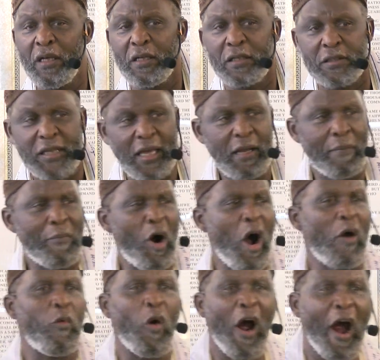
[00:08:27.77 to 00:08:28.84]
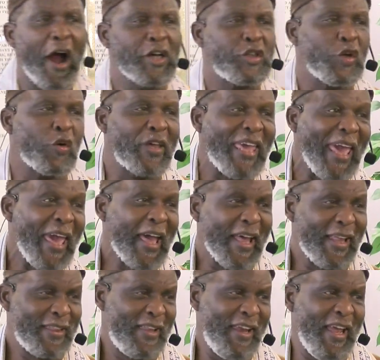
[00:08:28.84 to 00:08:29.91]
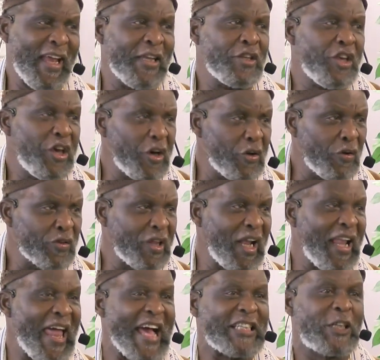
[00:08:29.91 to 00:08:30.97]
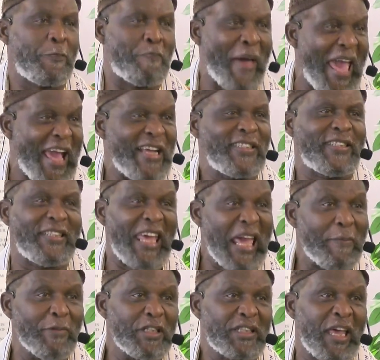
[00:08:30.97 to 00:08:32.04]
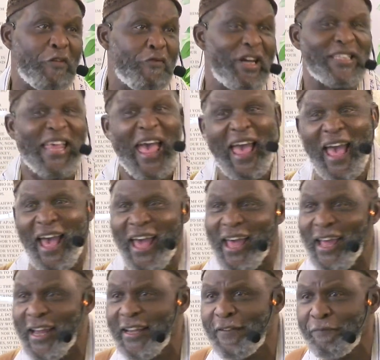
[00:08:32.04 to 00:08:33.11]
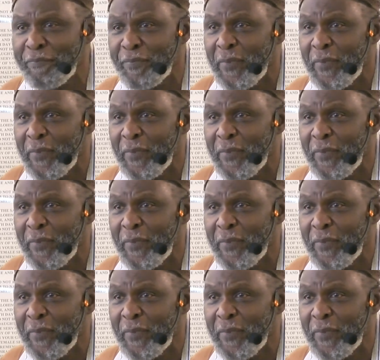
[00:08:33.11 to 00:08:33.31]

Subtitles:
See, the more words you get in you, the less space demons can reside.